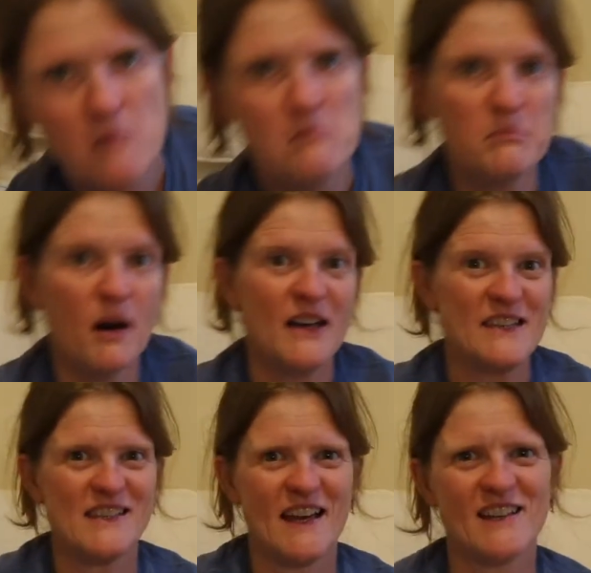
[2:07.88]
bye
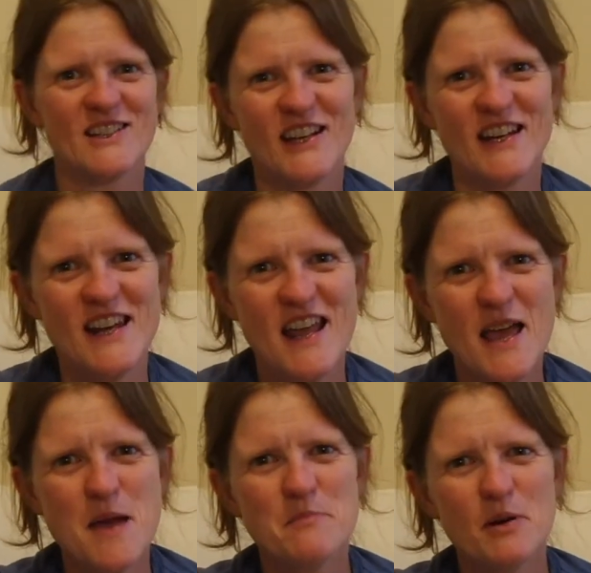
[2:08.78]
section,
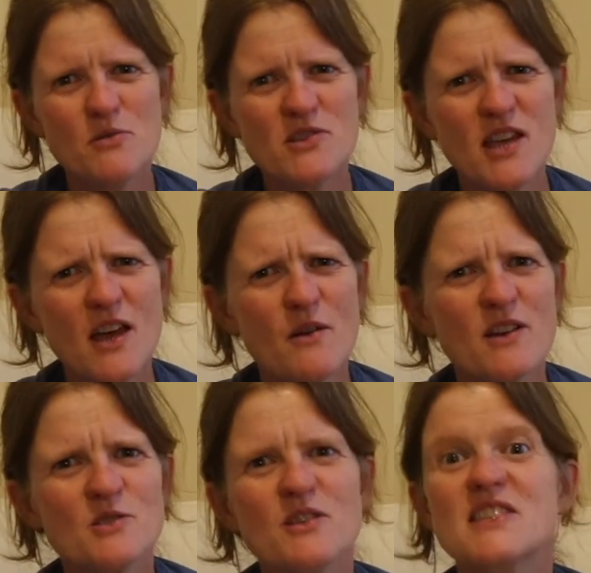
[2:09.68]
but also a
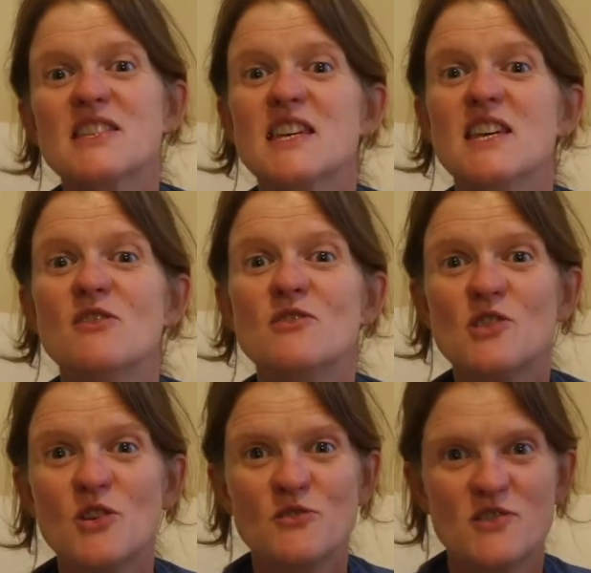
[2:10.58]
sort of see you
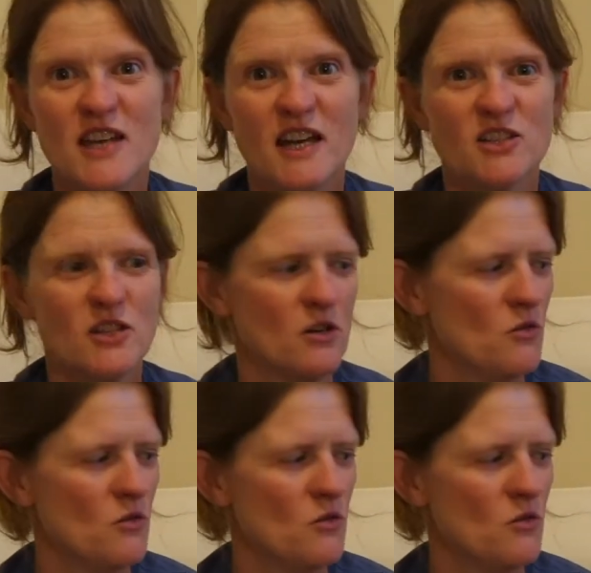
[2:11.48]
soon section,